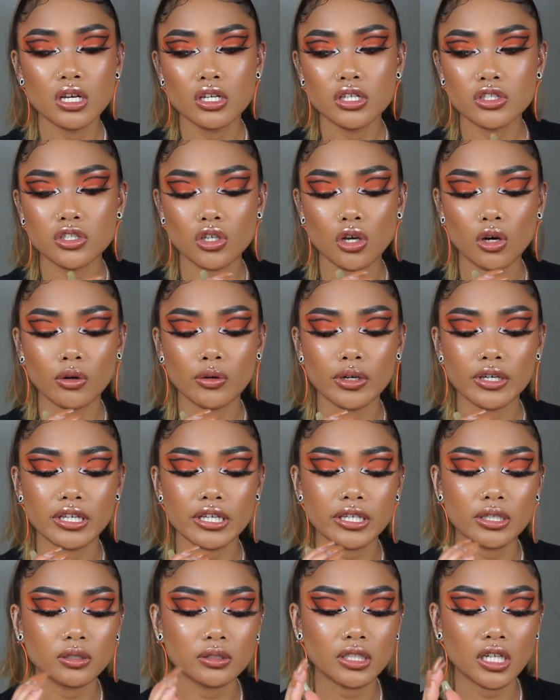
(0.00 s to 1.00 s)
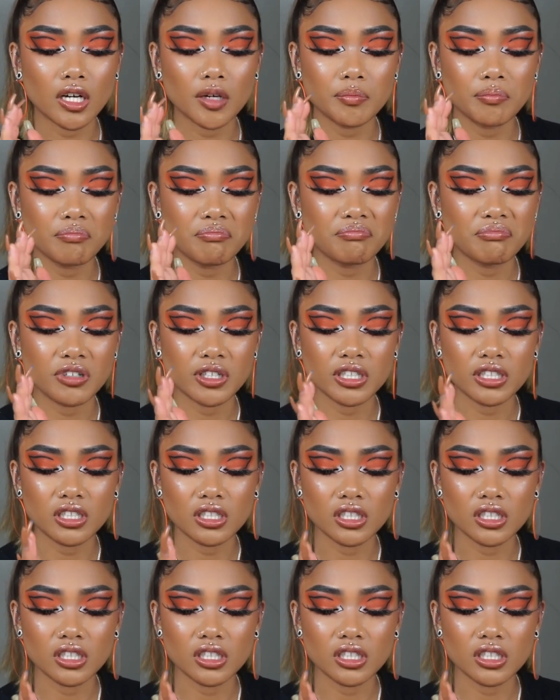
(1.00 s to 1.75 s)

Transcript: So it healed up pretty